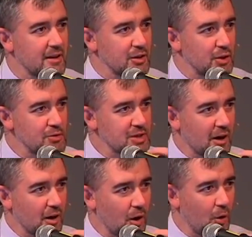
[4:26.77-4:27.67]
use
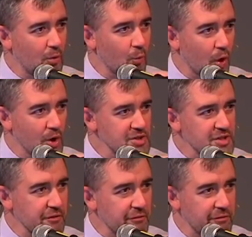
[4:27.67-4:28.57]
our own words
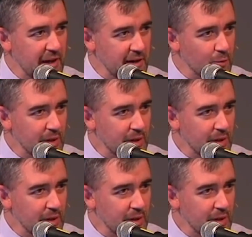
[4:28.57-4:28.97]
of faith.